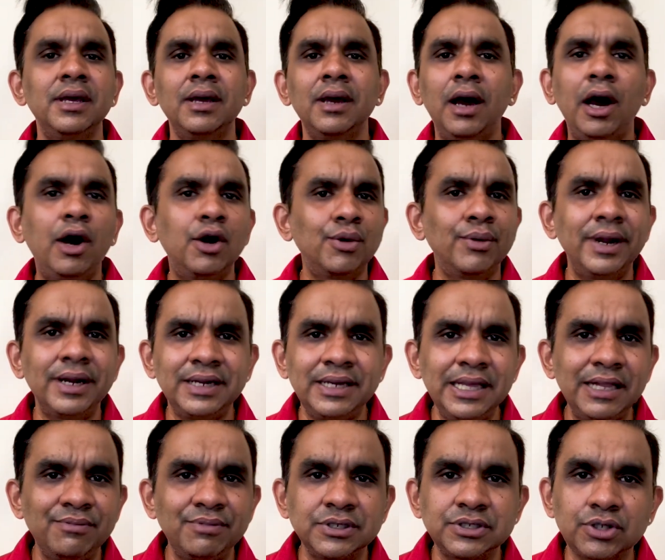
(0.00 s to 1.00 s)
How do I
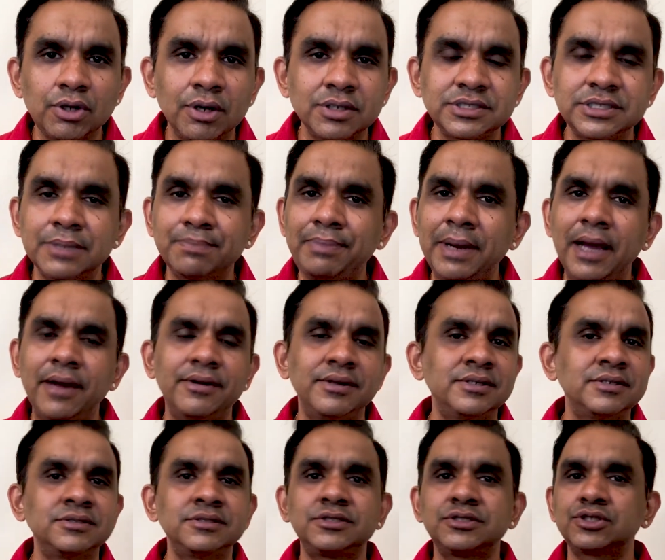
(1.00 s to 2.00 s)
deal with toxic
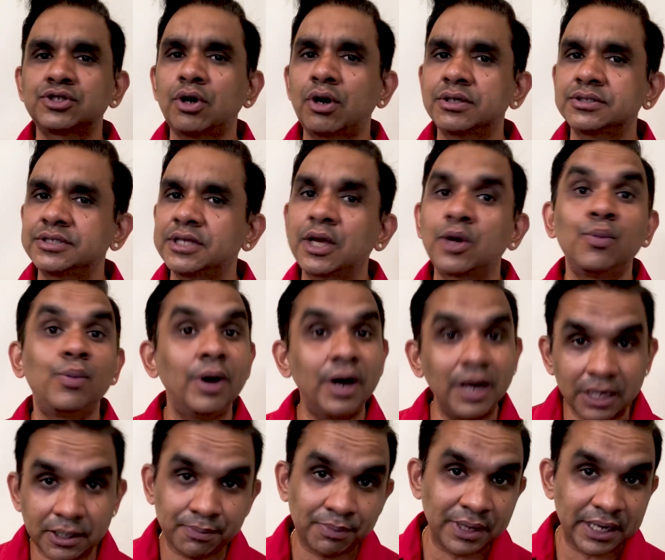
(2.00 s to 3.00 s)
parents, toxic
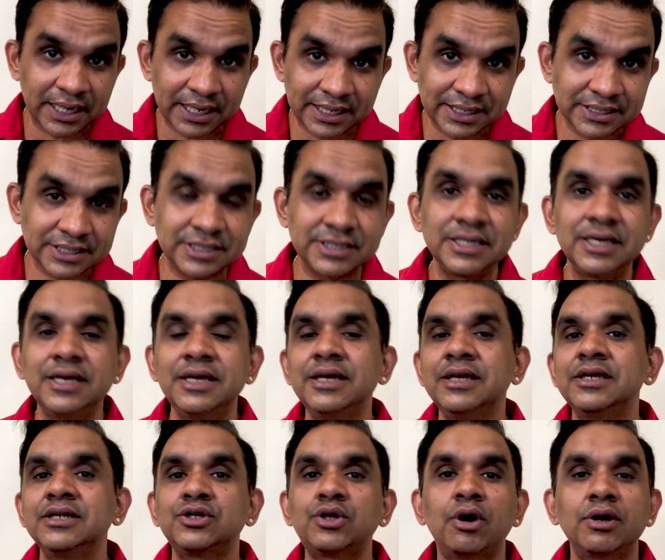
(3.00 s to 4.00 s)
workplace,
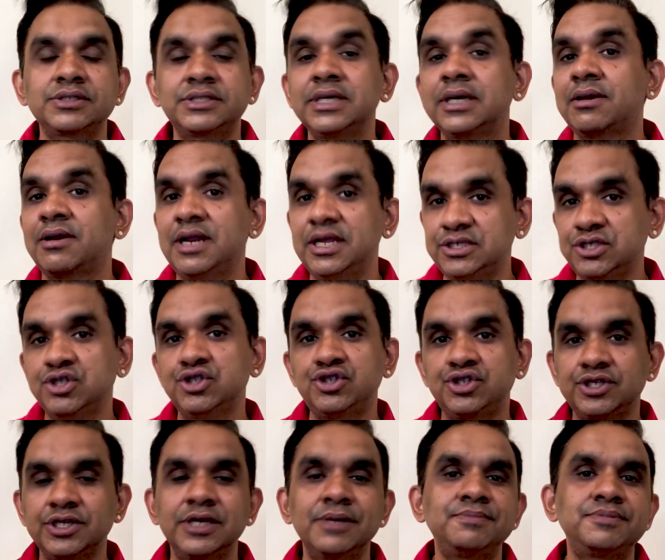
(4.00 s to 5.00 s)
toxic
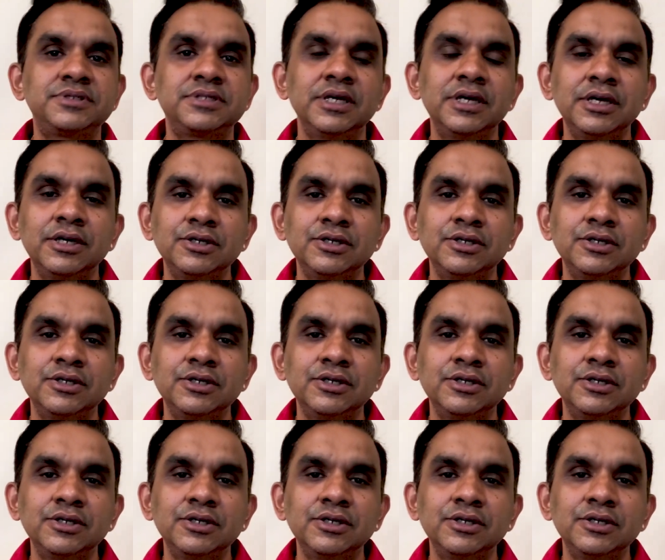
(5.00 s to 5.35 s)
relationships?